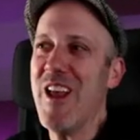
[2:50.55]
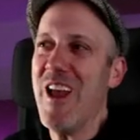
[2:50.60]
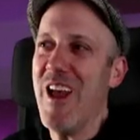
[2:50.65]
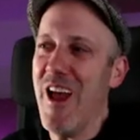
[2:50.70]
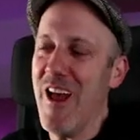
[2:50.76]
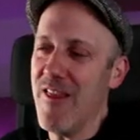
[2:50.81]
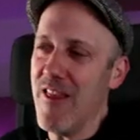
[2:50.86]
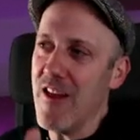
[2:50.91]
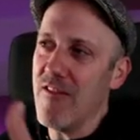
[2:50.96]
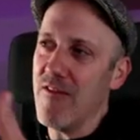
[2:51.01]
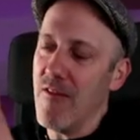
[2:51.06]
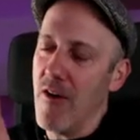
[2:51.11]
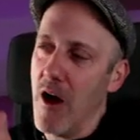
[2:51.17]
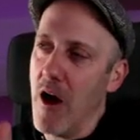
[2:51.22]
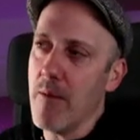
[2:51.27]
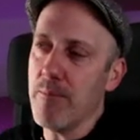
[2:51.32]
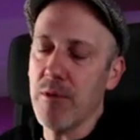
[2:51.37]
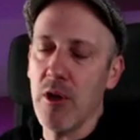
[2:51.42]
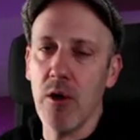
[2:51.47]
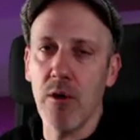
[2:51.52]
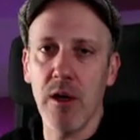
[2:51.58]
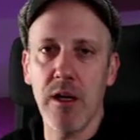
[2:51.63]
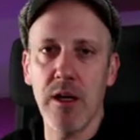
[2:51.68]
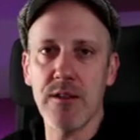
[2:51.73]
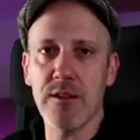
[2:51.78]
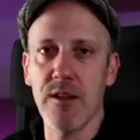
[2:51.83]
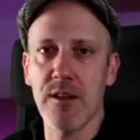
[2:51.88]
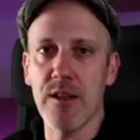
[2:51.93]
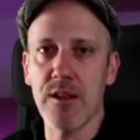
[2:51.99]
and they've uploaded it
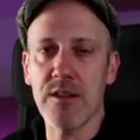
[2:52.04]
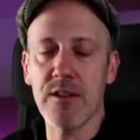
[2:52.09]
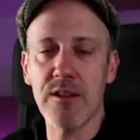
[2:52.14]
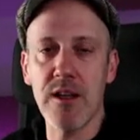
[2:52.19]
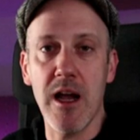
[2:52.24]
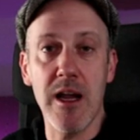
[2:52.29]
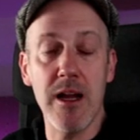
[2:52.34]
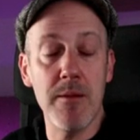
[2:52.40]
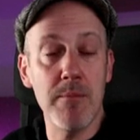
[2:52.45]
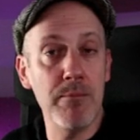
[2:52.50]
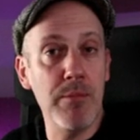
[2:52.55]
to this site.